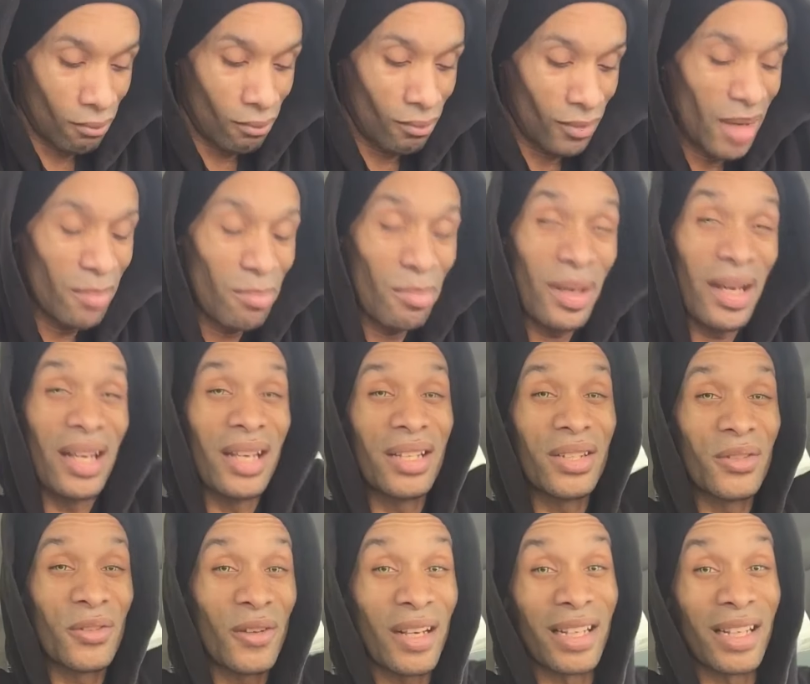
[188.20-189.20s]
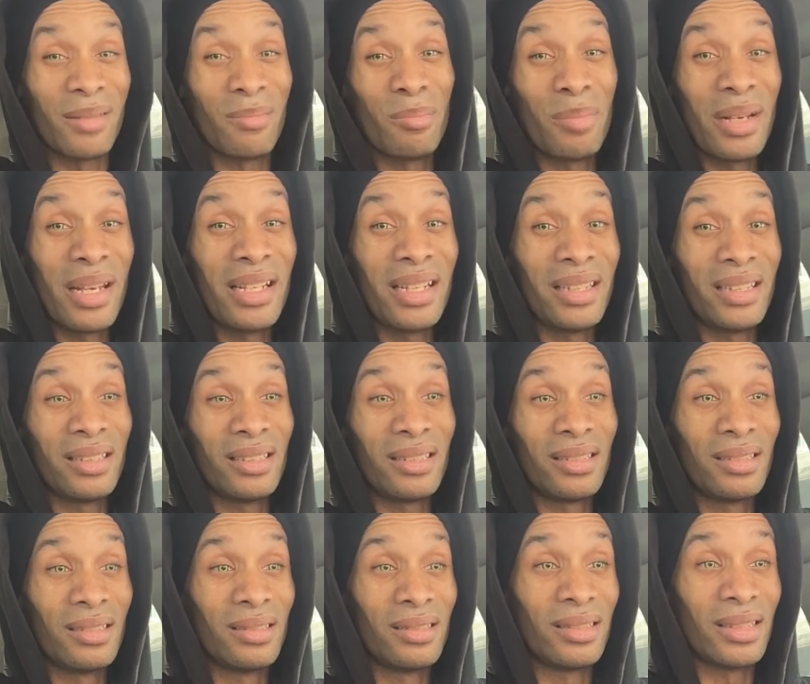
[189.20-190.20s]
They pay us fucking pennies.
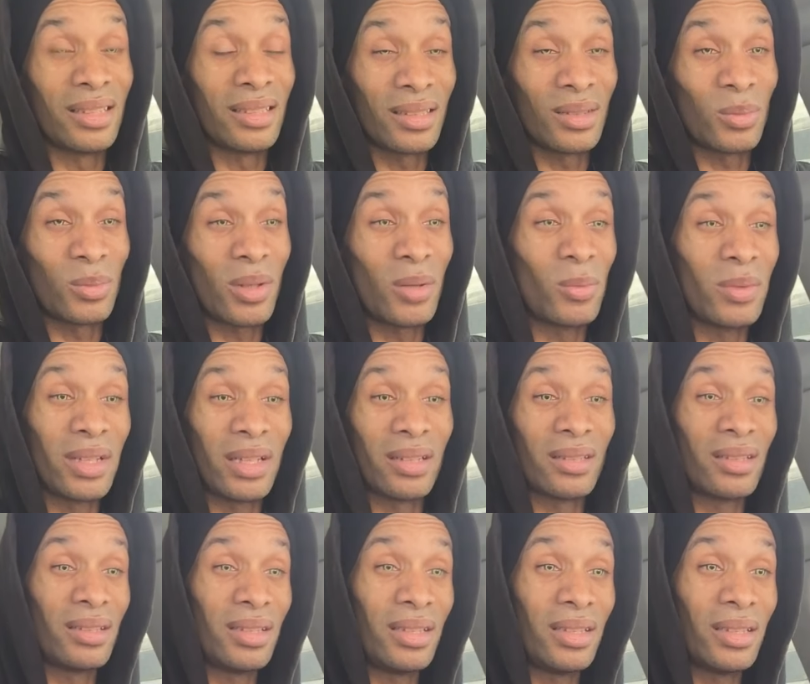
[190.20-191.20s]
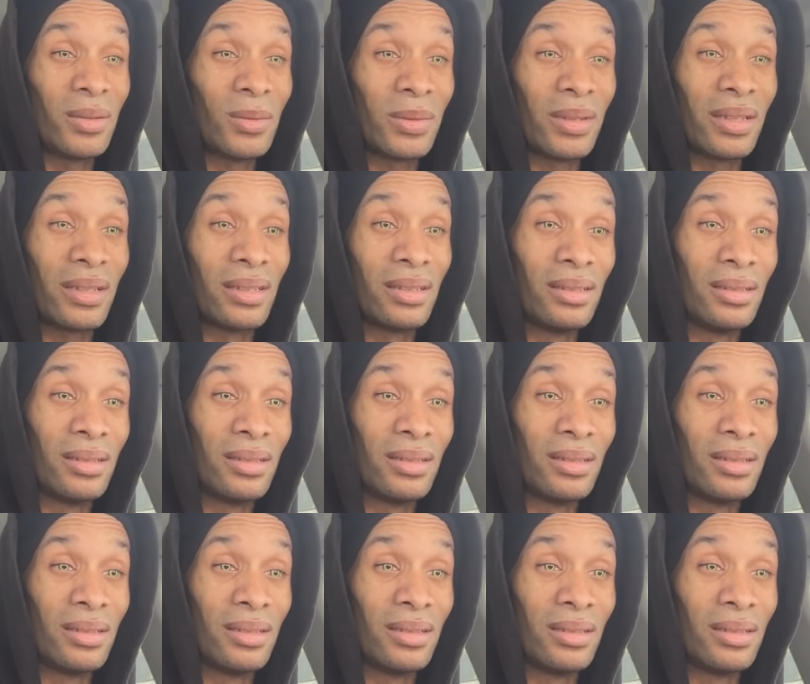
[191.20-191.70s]
This is what we get to deal with.